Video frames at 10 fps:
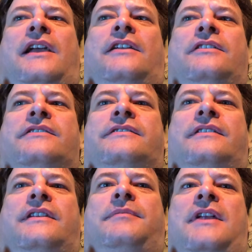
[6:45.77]
I couldn't
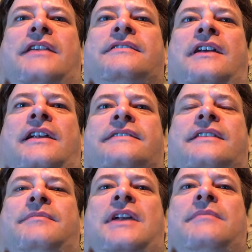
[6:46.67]
sleep last night. I
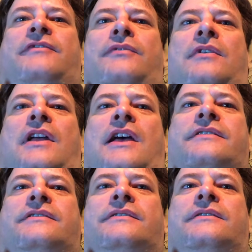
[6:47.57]
slept night before
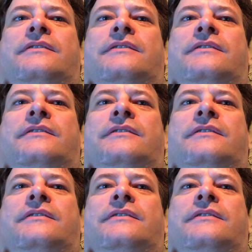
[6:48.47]
last.